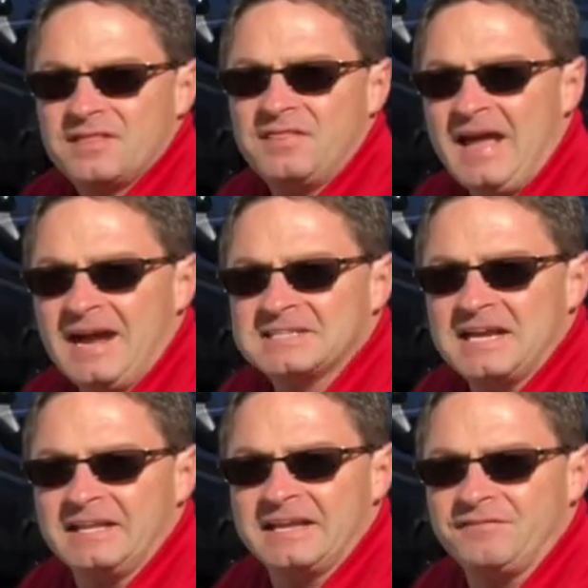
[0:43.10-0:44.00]
The
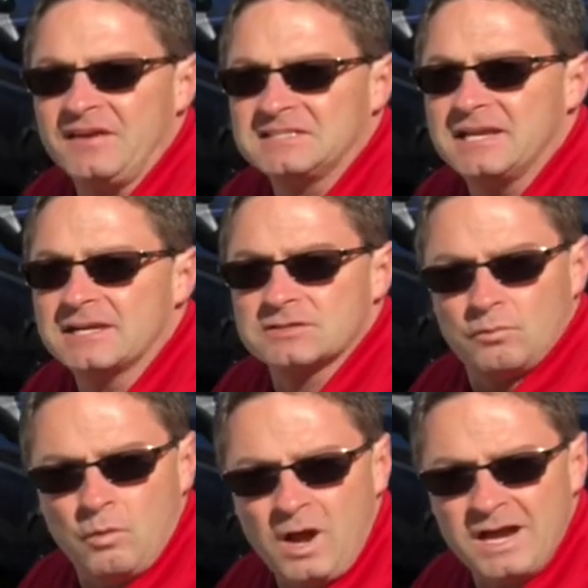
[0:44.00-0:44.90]
XLE V6.
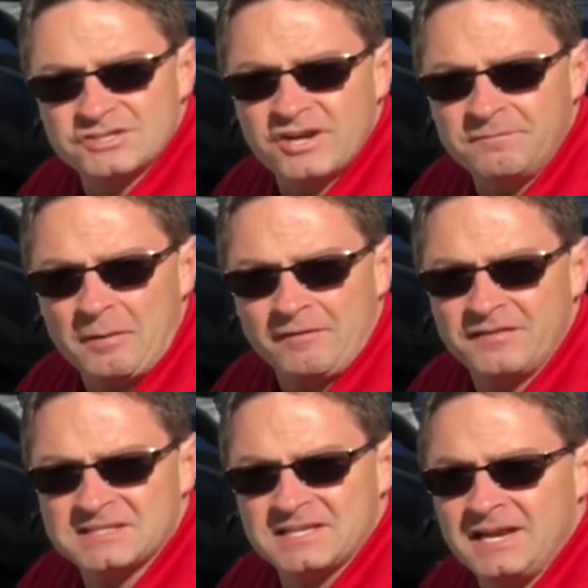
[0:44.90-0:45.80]
What? Jeff brought
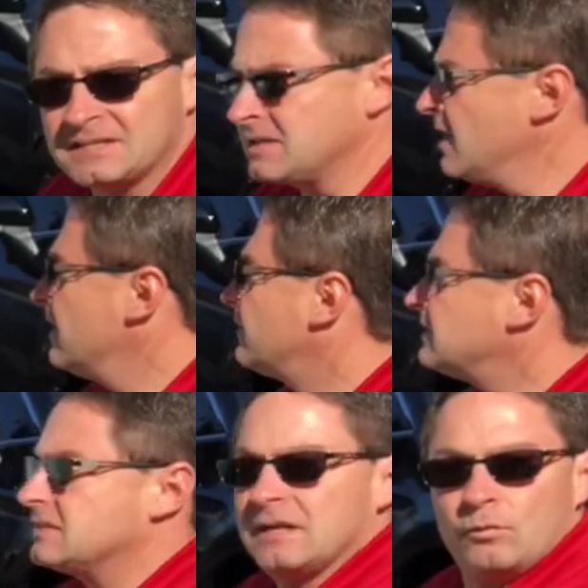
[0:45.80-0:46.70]
V6?
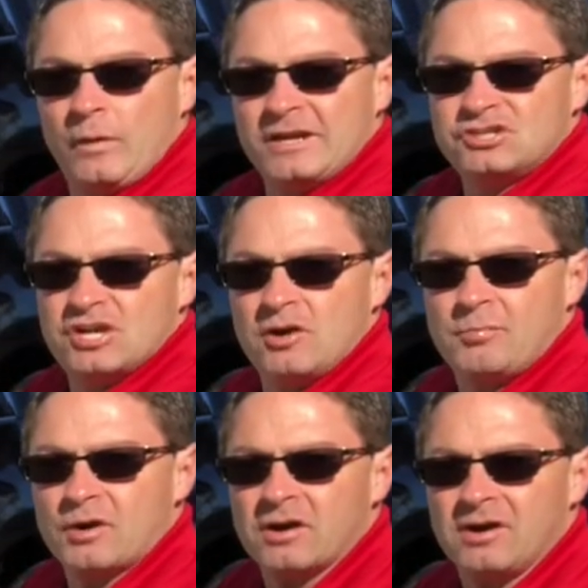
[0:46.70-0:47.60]
This is in wind chill
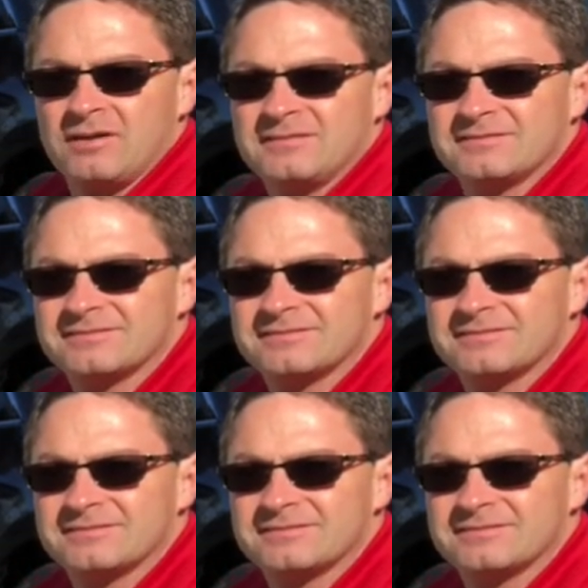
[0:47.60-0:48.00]
pearl.